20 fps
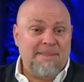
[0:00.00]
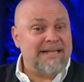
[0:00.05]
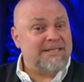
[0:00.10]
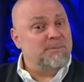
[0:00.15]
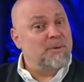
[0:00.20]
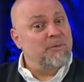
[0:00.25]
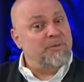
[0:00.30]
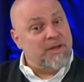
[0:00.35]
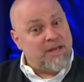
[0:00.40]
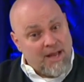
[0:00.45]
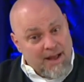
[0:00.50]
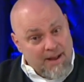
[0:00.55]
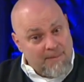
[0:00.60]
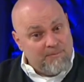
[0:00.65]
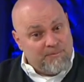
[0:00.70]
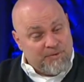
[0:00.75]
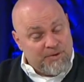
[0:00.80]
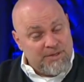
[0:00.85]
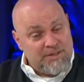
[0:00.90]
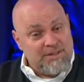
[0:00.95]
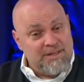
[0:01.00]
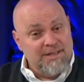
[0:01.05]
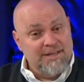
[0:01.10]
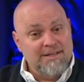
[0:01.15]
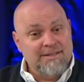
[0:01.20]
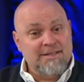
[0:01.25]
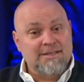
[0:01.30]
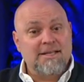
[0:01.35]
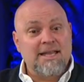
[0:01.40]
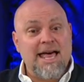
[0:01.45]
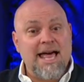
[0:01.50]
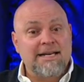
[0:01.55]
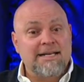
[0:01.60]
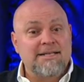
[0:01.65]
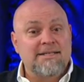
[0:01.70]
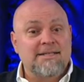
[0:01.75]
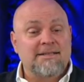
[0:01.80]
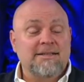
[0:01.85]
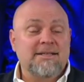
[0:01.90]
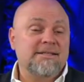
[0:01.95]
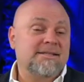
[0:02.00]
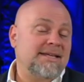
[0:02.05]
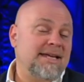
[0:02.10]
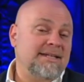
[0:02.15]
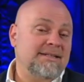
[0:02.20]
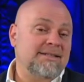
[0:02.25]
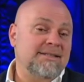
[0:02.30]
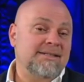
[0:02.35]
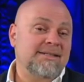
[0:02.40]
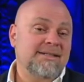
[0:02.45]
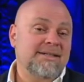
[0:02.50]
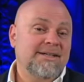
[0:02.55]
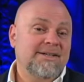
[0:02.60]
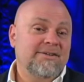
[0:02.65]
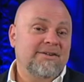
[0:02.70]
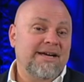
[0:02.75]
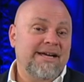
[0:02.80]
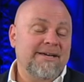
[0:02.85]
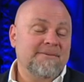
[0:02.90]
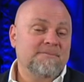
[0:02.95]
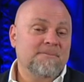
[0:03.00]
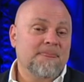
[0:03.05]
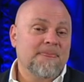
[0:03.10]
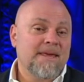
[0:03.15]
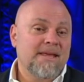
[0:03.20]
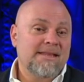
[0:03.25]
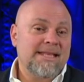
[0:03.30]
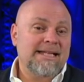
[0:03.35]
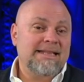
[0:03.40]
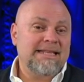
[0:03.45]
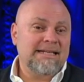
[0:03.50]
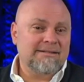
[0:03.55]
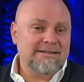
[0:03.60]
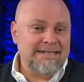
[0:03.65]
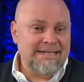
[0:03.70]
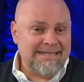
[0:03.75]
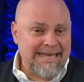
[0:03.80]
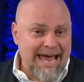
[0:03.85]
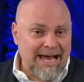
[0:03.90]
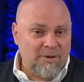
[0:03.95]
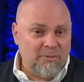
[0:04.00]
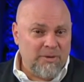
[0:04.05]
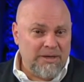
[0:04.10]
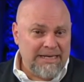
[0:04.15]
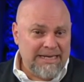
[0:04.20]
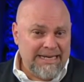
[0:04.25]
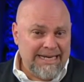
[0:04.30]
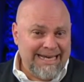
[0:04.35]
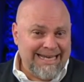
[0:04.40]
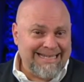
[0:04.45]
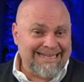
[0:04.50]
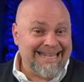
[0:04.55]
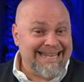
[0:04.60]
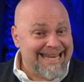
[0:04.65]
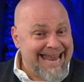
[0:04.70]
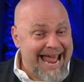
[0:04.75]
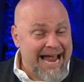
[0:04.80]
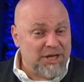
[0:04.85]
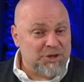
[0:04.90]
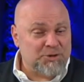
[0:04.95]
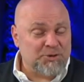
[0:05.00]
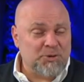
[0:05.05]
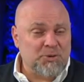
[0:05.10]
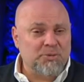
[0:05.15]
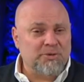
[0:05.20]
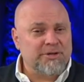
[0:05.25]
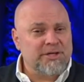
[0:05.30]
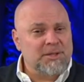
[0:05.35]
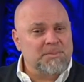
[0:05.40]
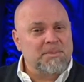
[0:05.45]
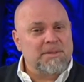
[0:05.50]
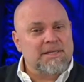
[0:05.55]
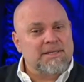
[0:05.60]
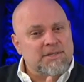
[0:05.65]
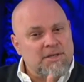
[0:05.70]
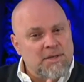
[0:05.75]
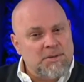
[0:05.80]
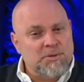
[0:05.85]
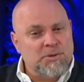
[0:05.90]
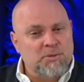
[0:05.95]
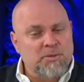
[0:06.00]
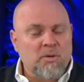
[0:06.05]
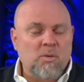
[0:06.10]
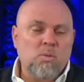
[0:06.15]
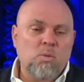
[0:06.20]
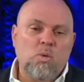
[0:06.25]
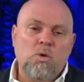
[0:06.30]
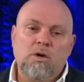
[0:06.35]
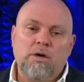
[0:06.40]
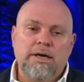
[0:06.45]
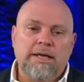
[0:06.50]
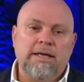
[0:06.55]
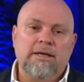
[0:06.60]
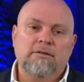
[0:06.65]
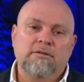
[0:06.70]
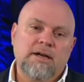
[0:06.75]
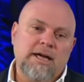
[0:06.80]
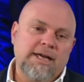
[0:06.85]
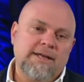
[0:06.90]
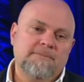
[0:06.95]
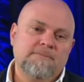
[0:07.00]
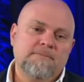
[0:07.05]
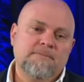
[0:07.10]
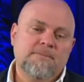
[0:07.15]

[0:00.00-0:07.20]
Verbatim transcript: That's both a comfort to Linus in the sense, right, that there is equity in the natural world, but it's also a warning, right,